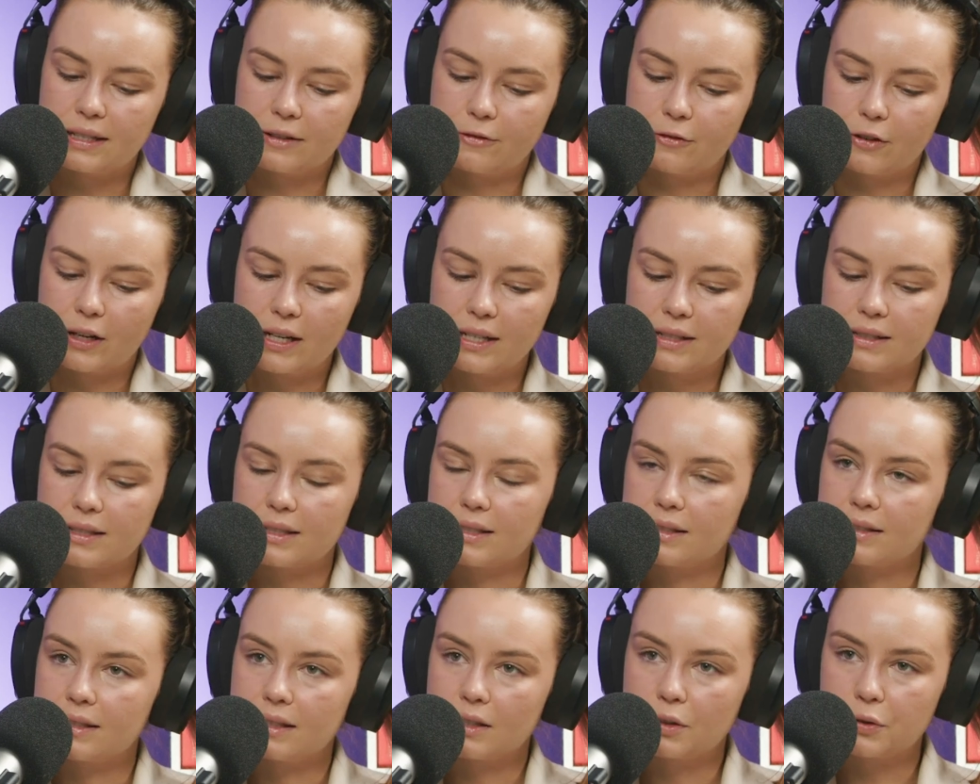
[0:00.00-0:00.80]

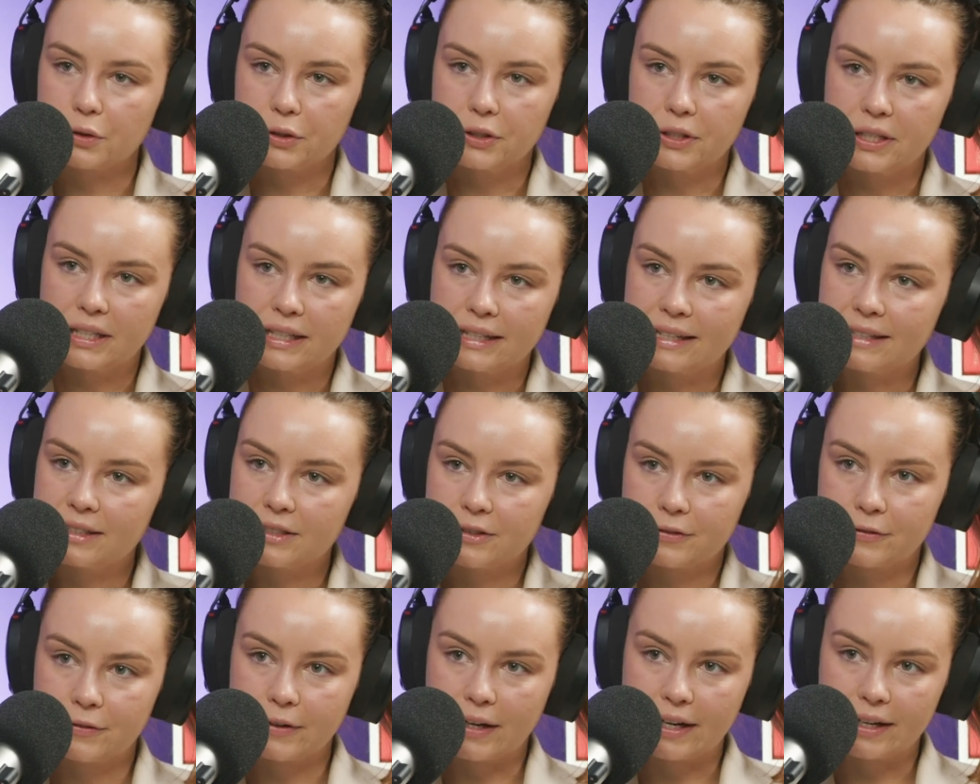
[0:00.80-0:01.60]
phrases including
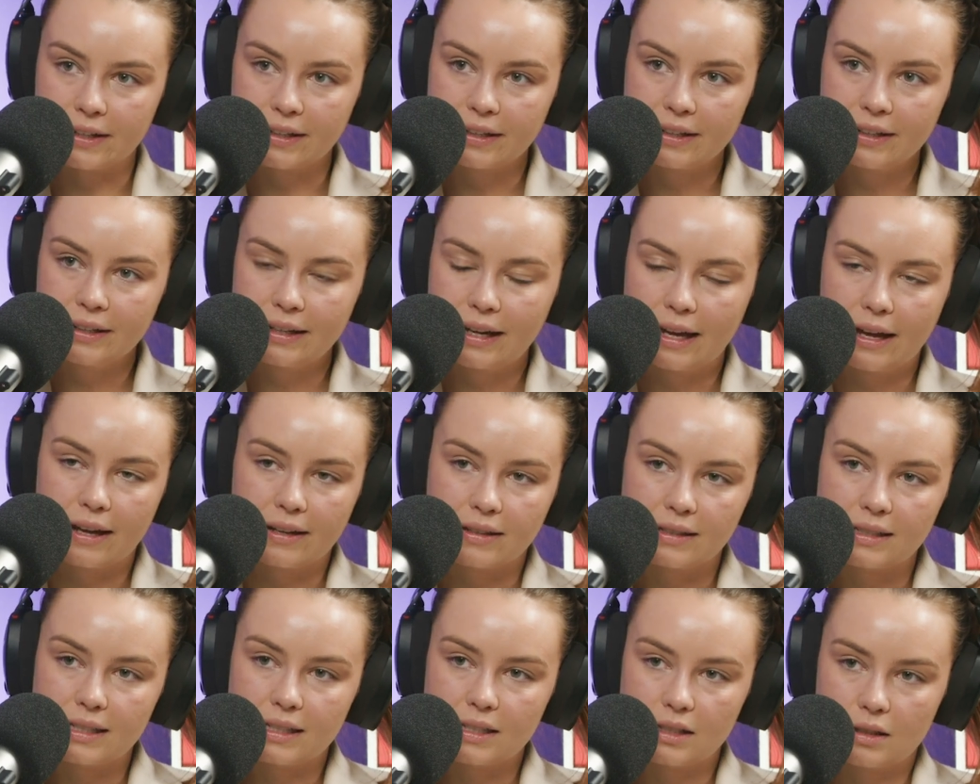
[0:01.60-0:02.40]
intifada
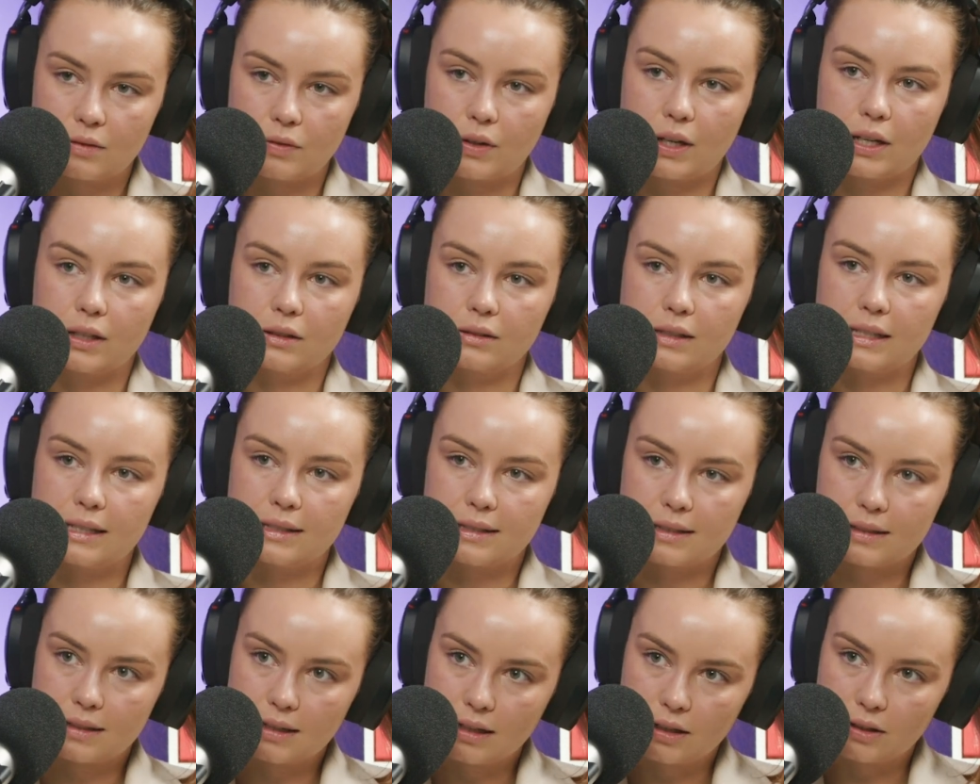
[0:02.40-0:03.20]
and Israel
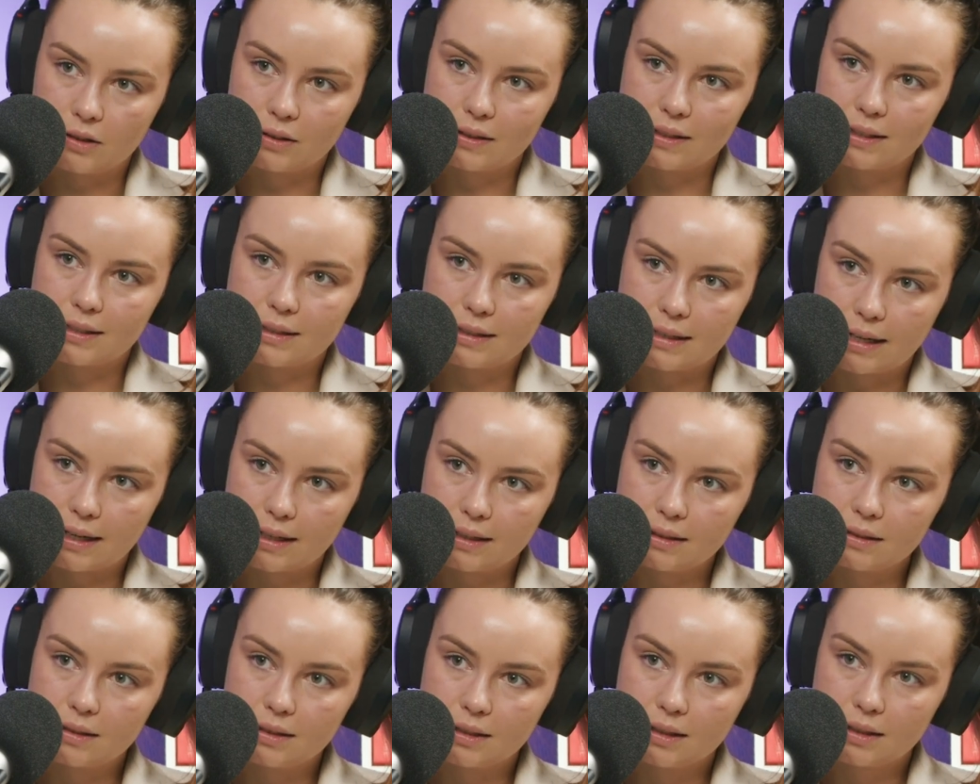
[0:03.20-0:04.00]
is a terrorist
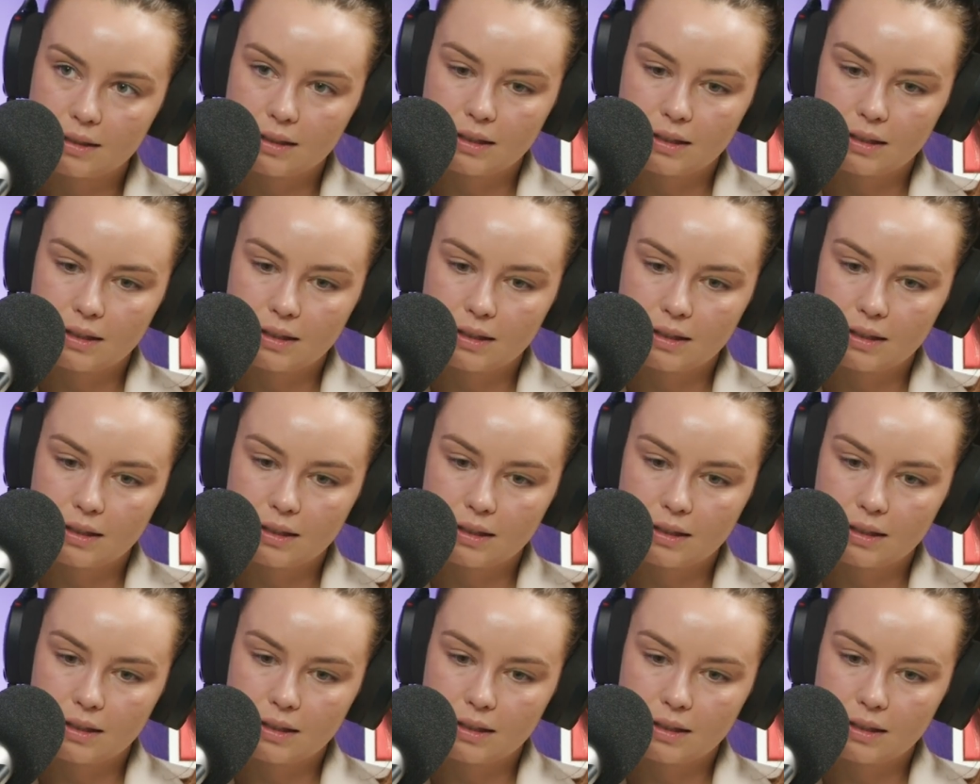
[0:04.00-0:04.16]
state.